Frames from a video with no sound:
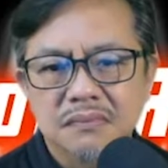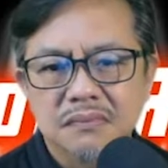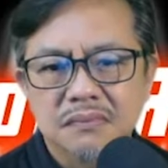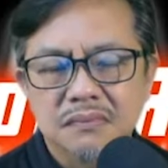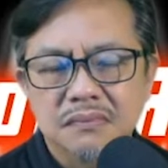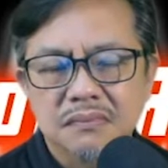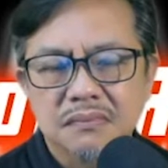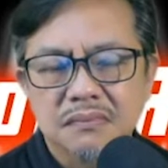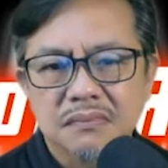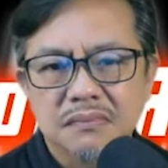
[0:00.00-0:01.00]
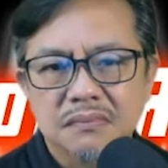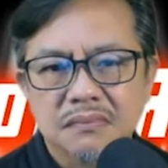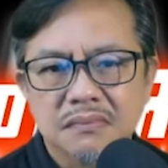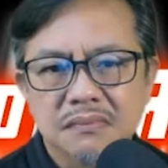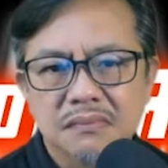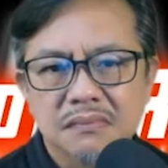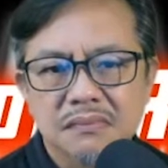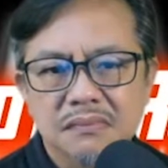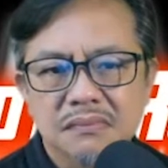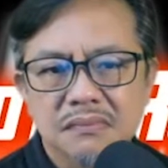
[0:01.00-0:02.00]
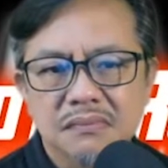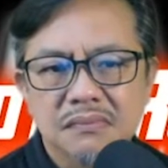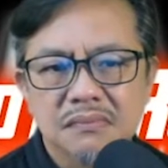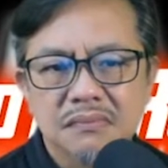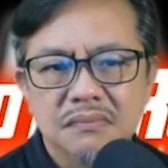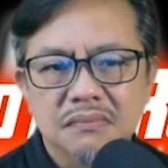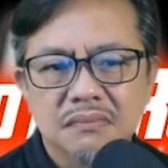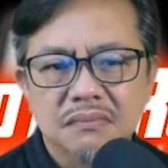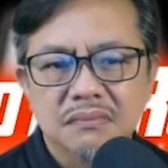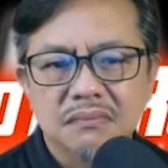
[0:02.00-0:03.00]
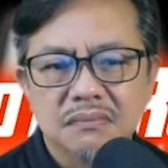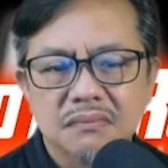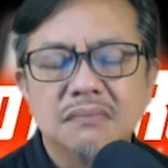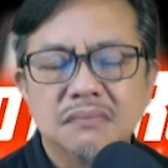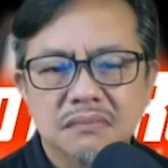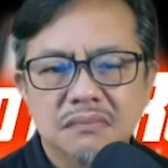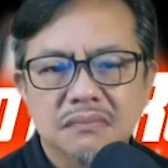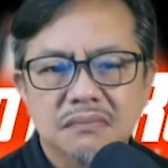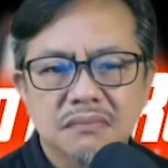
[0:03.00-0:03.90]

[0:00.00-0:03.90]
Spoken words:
(not speaking)